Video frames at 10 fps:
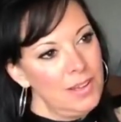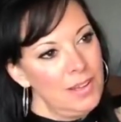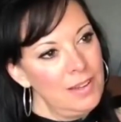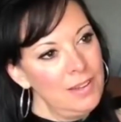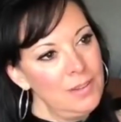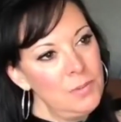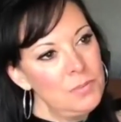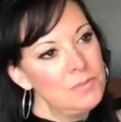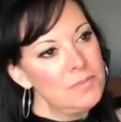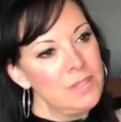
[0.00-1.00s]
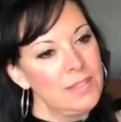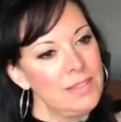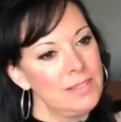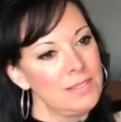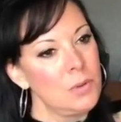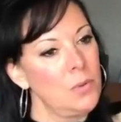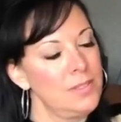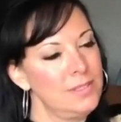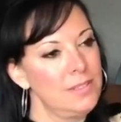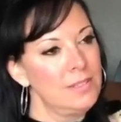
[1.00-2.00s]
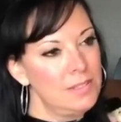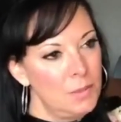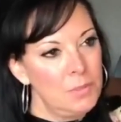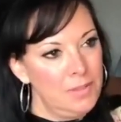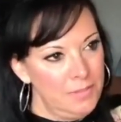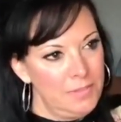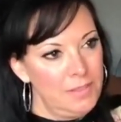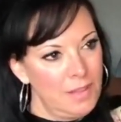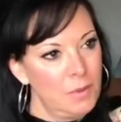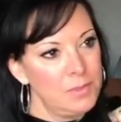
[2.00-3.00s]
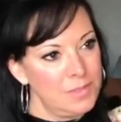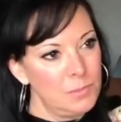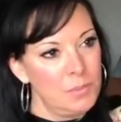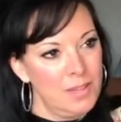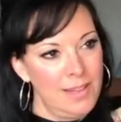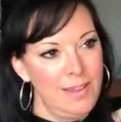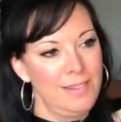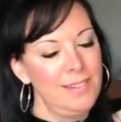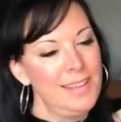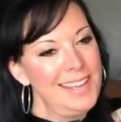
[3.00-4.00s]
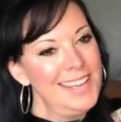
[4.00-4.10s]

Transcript: And I don't think that's a coincidence. I believe that that was His plan.